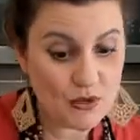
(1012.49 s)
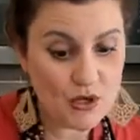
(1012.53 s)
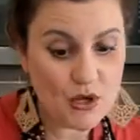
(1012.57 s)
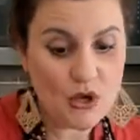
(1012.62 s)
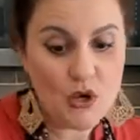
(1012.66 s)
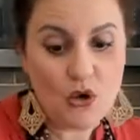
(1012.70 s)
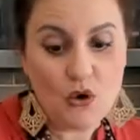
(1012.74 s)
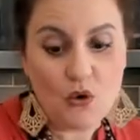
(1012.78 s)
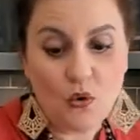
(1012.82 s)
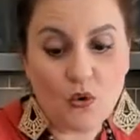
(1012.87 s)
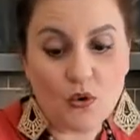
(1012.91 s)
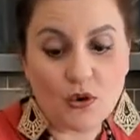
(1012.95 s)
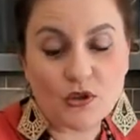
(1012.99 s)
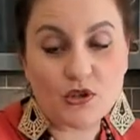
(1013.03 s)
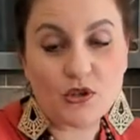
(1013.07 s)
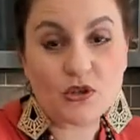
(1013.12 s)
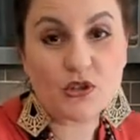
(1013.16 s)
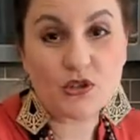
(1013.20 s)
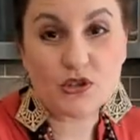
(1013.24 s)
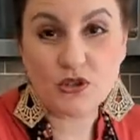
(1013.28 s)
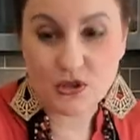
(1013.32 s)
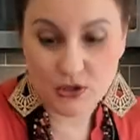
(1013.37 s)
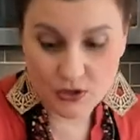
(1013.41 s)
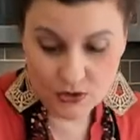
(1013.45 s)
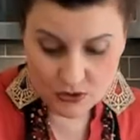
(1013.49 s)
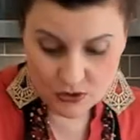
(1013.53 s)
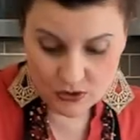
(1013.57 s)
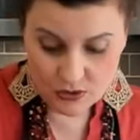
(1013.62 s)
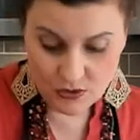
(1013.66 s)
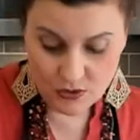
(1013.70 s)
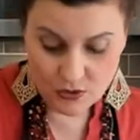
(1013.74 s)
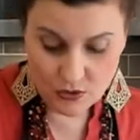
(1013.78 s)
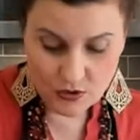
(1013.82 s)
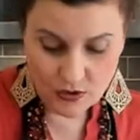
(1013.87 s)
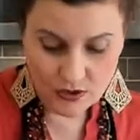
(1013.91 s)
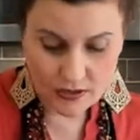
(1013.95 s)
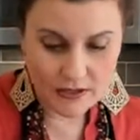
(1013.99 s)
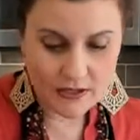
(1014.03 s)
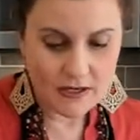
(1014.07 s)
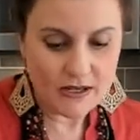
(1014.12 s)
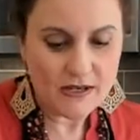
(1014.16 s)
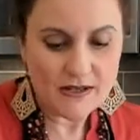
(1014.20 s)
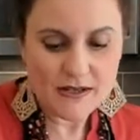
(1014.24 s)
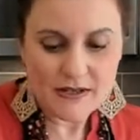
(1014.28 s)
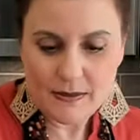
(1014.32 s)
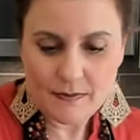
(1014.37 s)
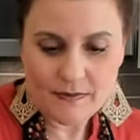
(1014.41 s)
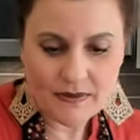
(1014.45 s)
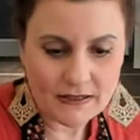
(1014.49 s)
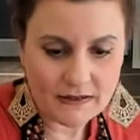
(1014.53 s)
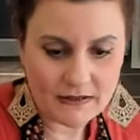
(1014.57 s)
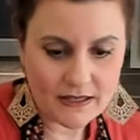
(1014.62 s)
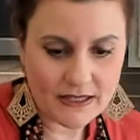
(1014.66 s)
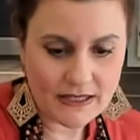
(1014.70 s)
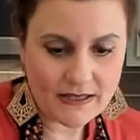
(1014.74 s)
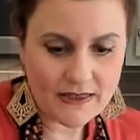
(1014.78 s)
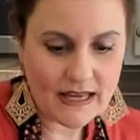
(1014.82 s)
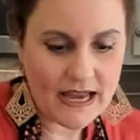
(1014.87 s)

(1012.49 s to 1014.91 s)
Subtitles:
or stew or something like that.